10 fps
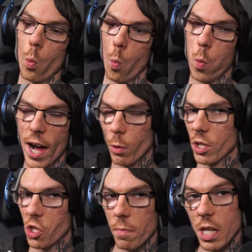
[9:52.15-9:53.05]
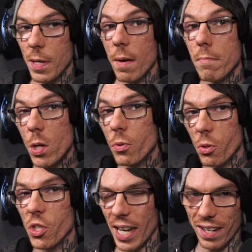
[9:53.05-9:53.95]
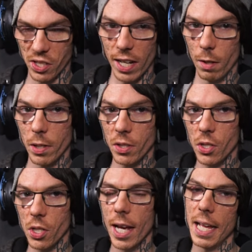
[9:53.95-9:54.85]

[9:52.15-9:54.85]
Why would somebody be immune to status elements